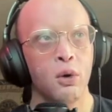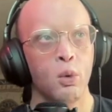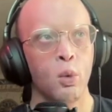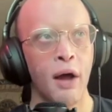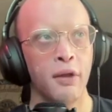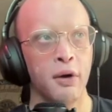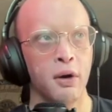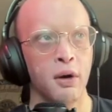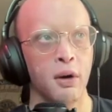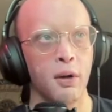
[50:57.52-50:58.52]

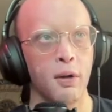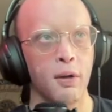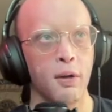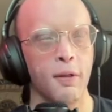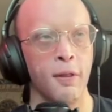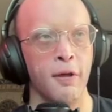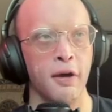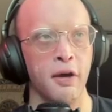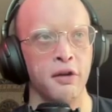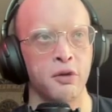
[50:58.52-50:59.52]
whether
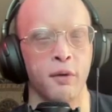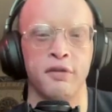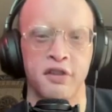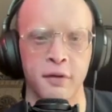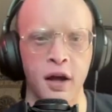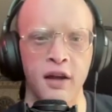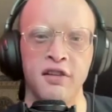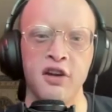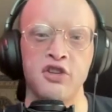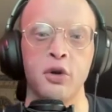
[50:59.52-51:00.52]
the sort of
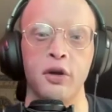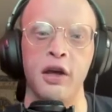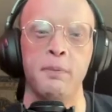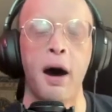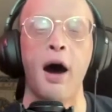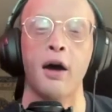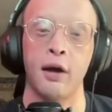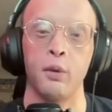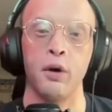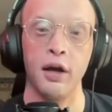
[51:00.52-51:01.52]
civilizational epoch
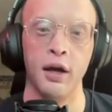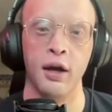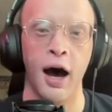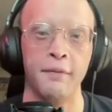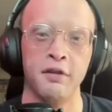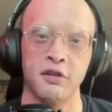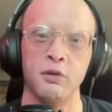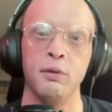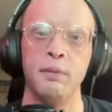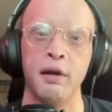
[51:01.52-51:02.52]
that we're in, obviously
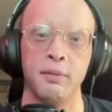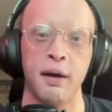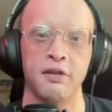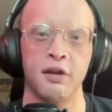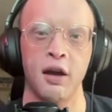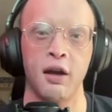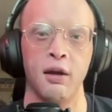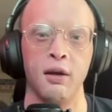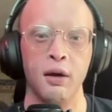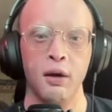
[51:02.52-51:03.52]
we've been
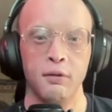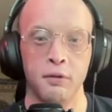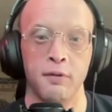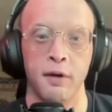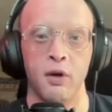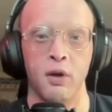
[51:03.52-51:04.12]
domesticated for a very